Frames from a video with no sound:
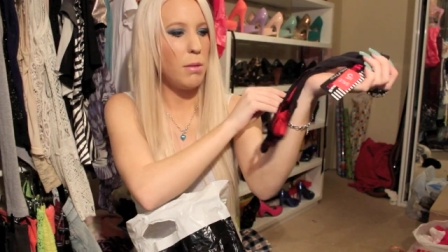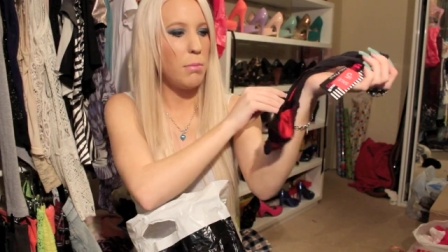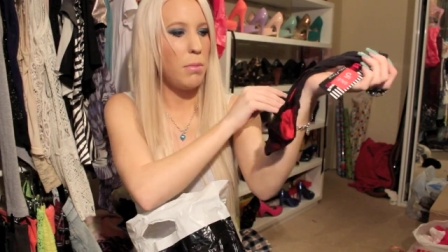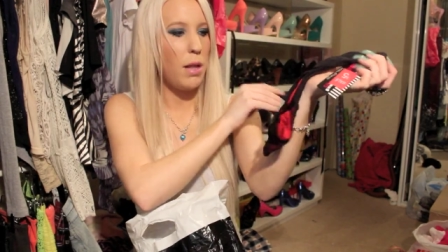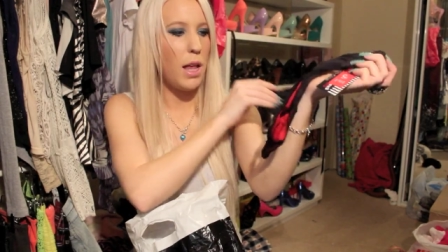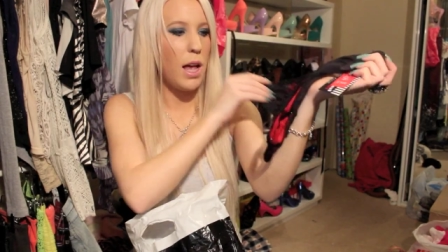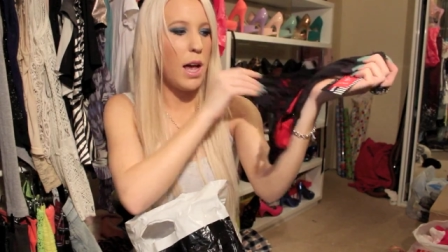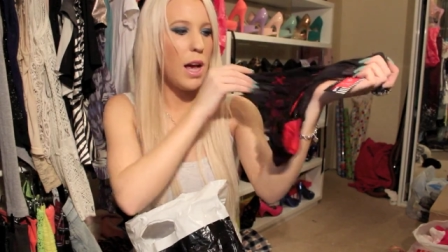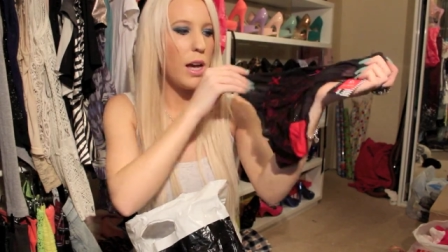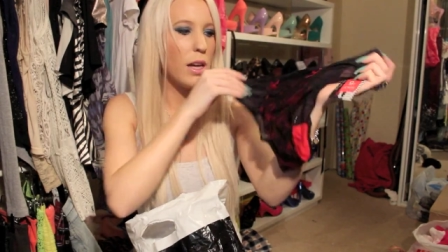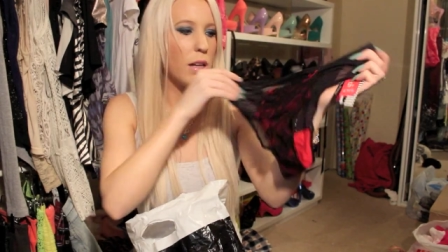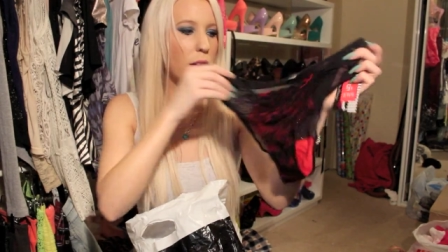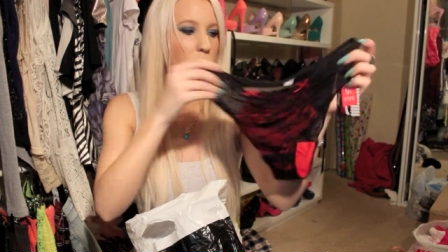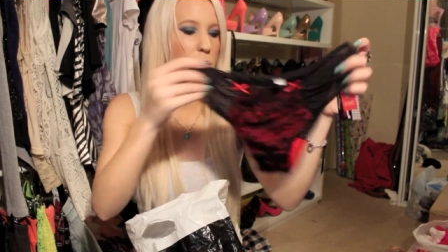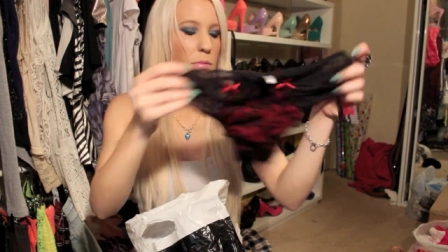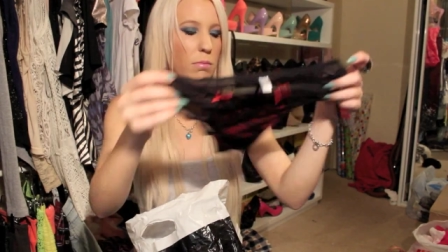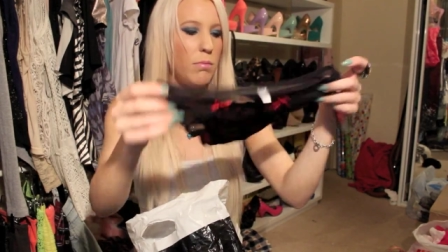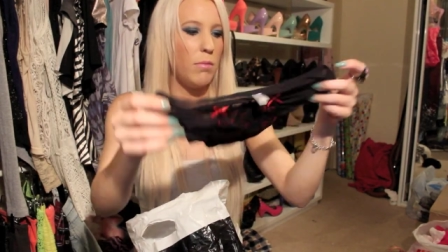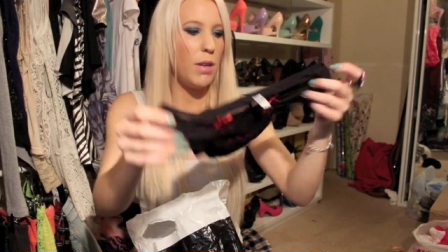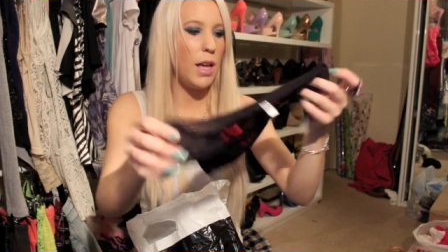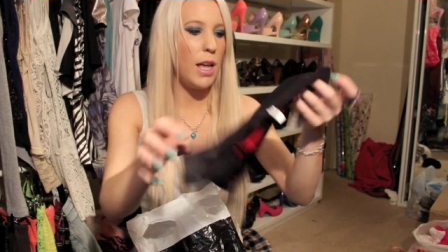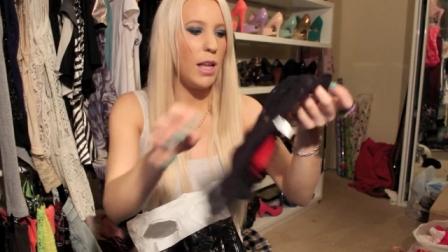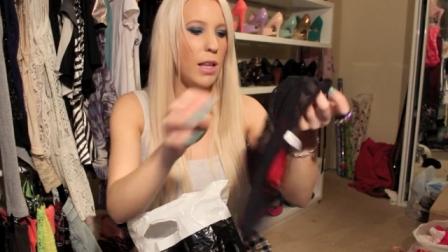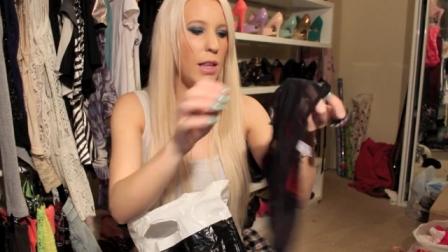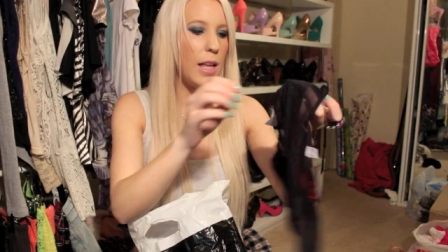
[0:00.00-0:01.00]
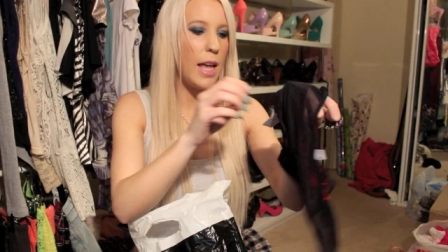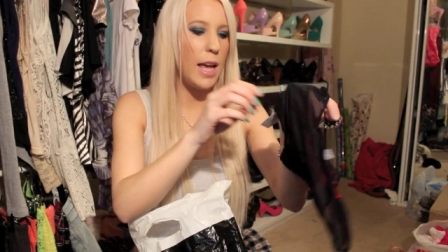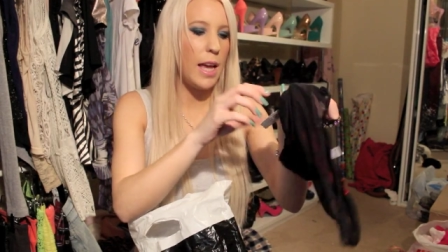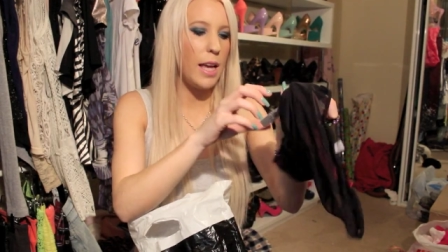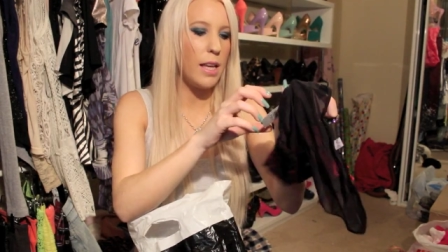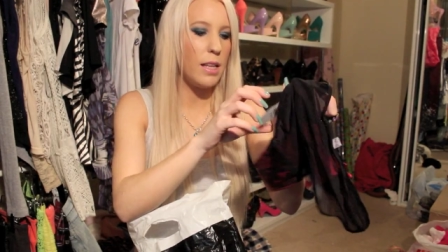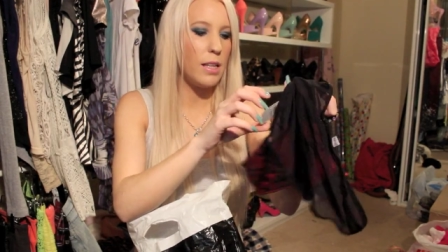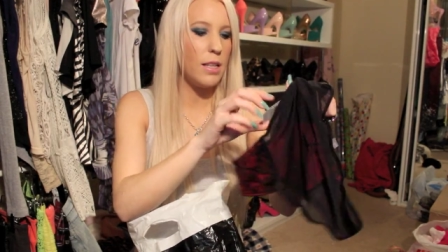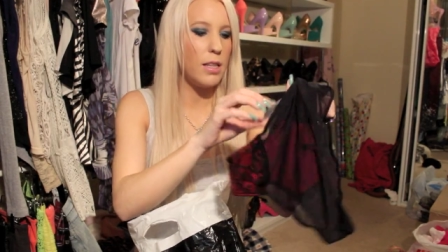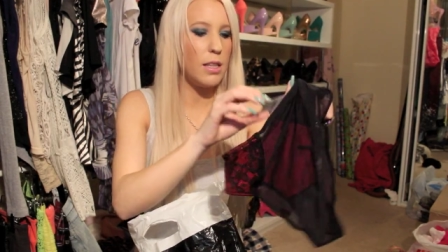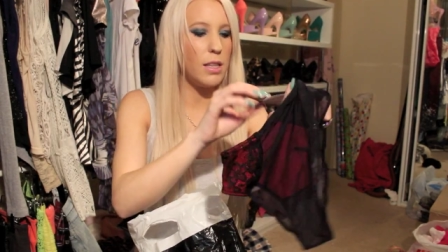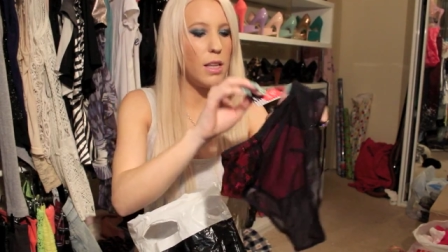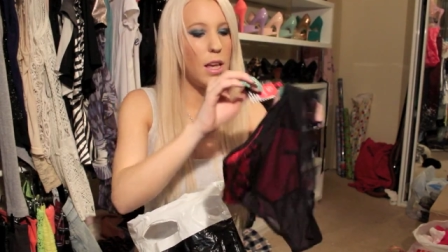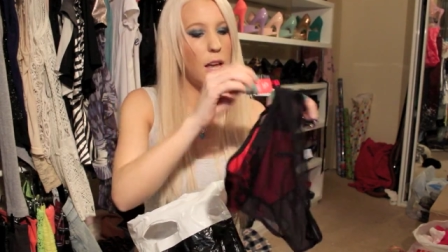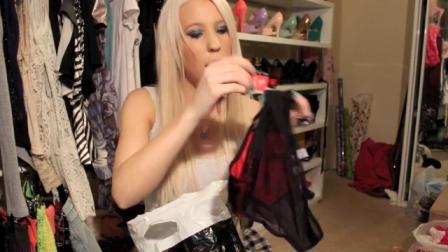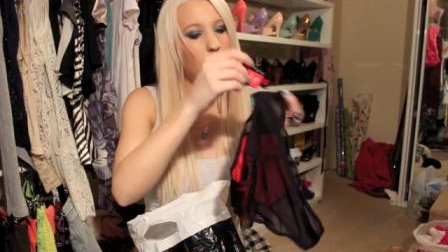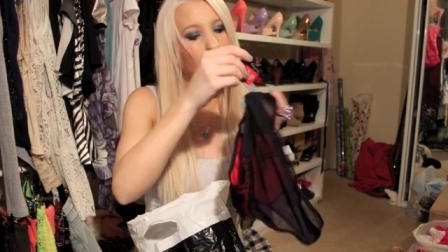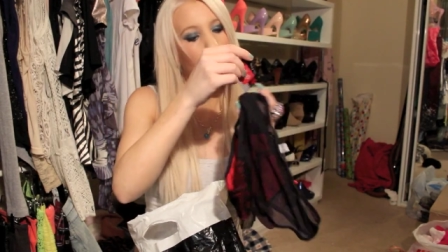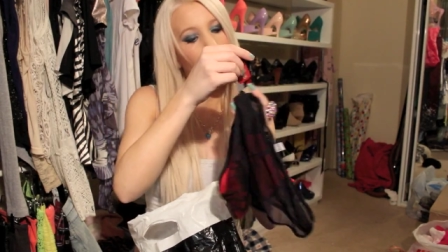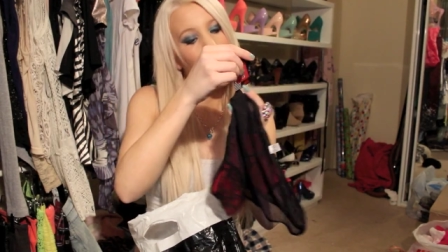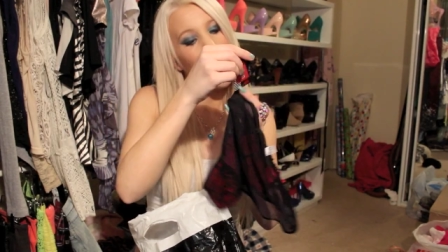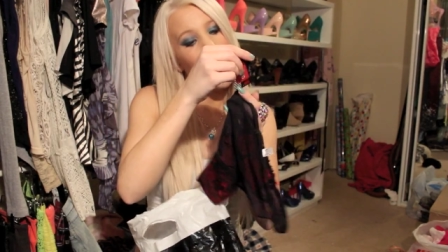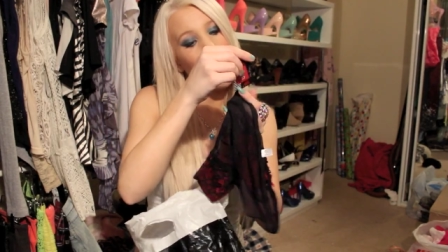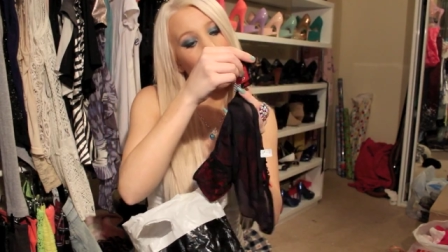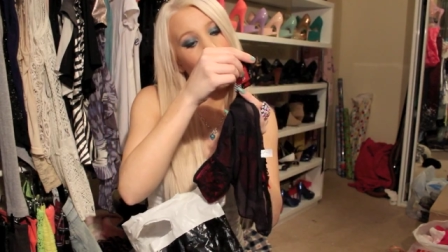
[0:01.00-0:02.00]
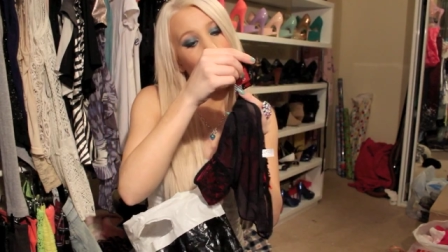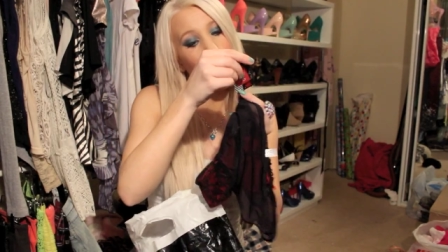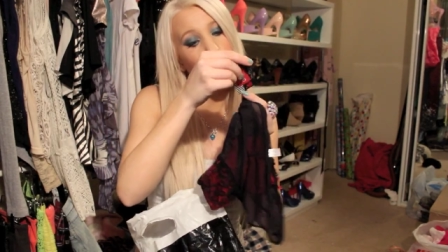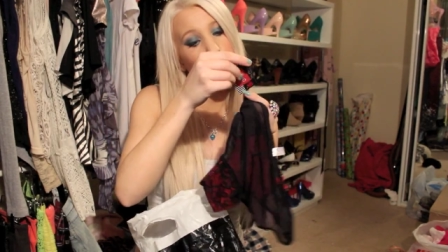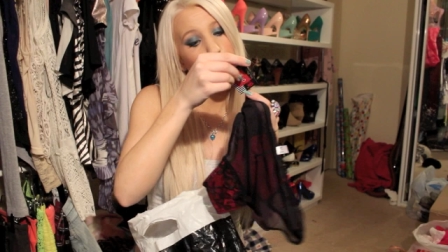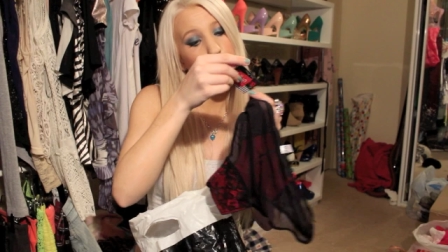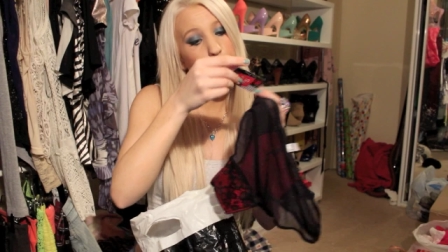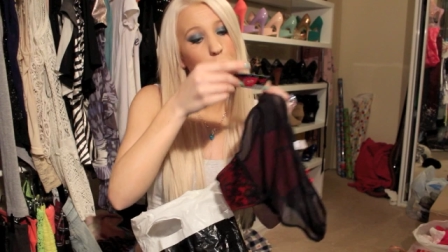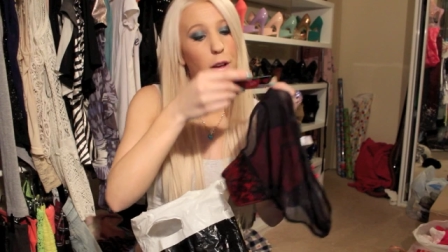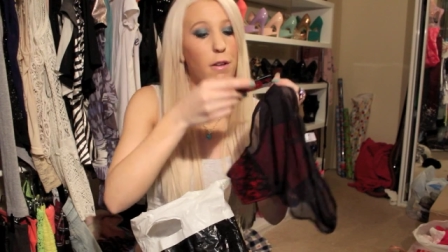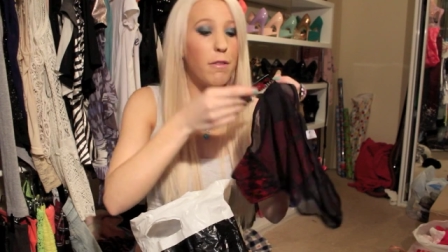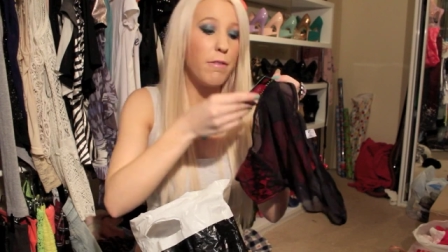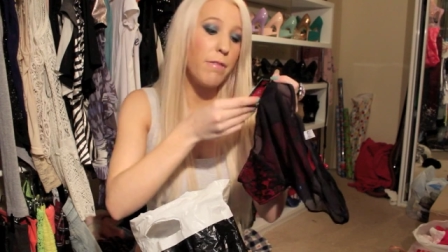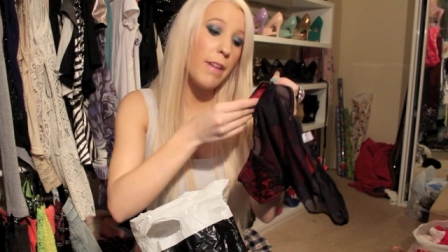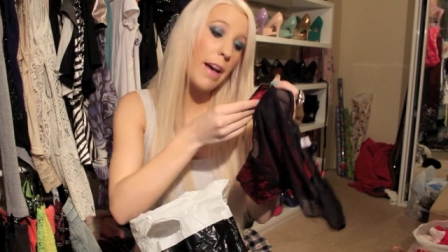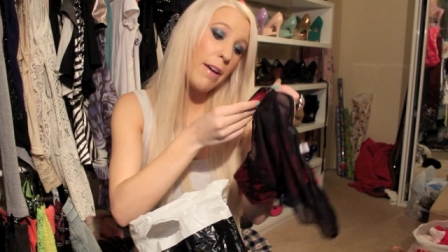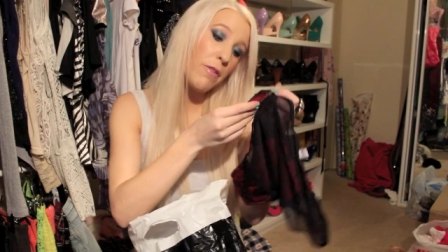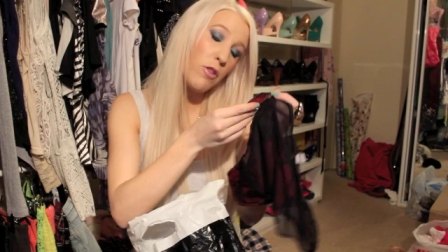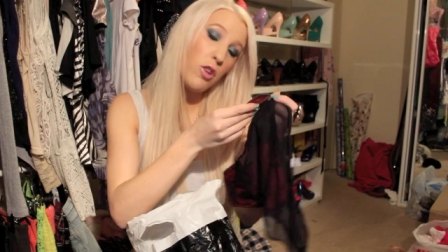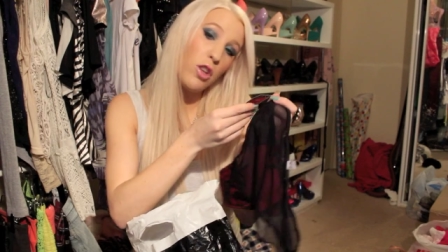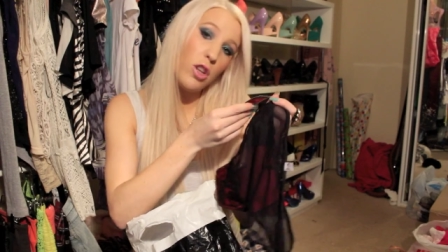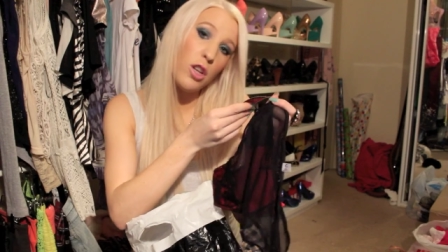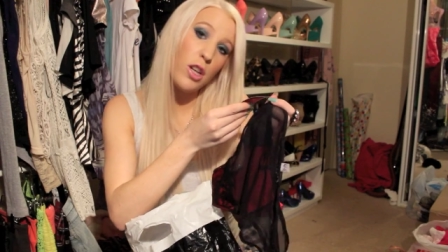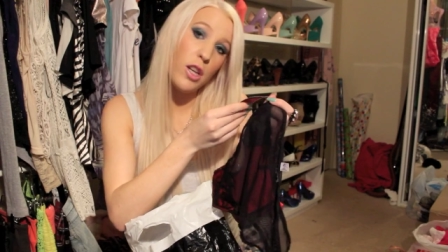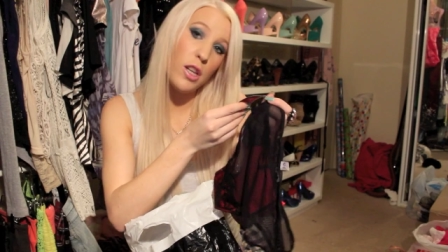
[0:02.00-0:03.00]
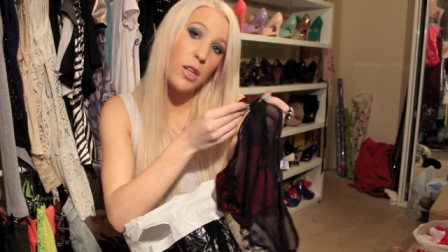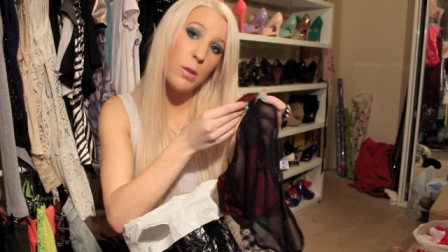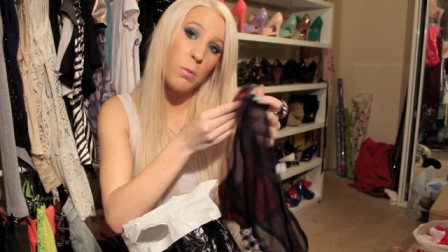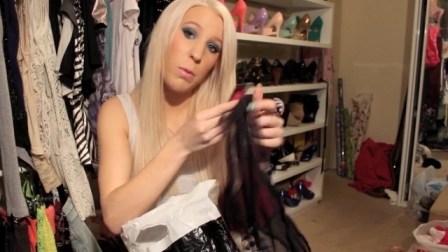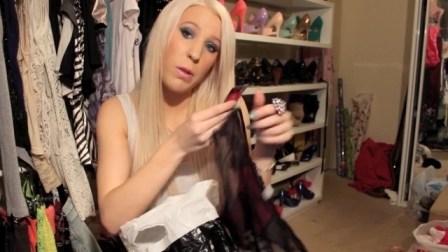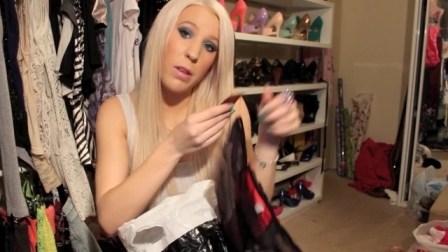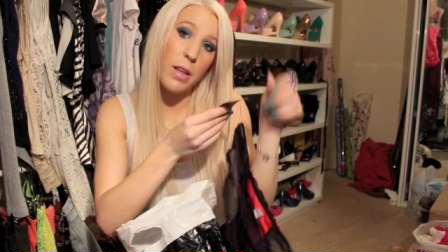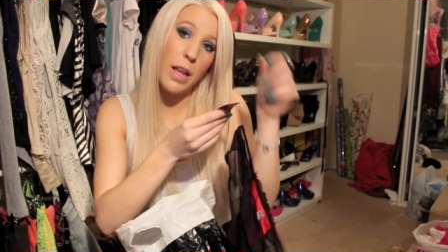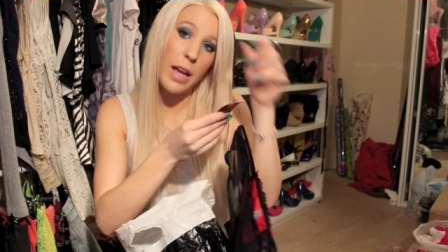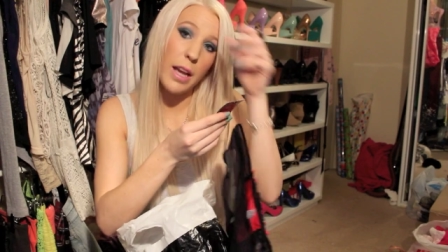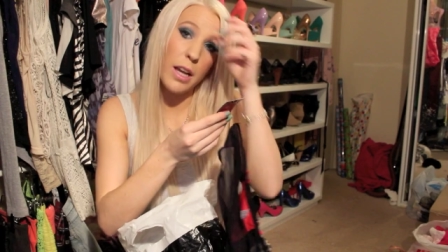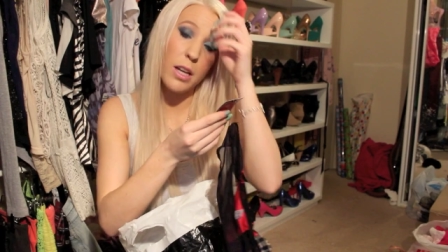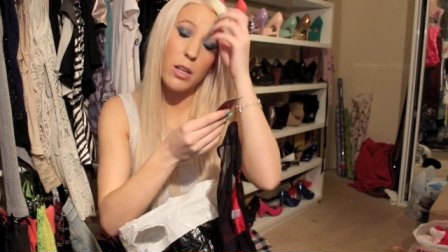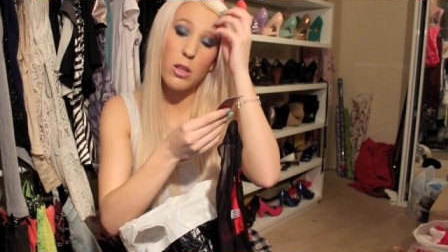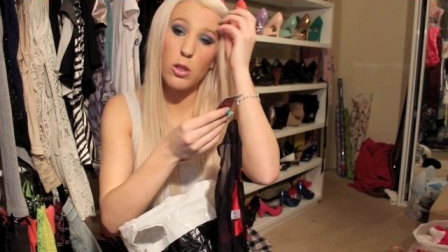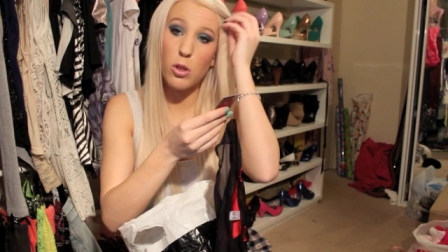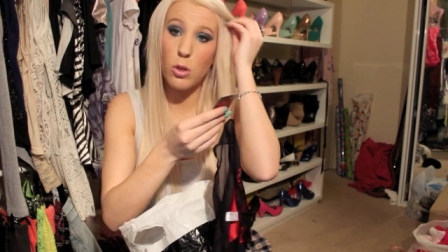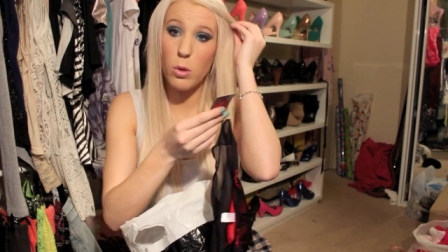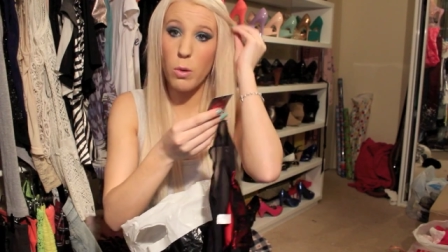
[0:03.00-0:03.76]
and black and lace and they were $5 with like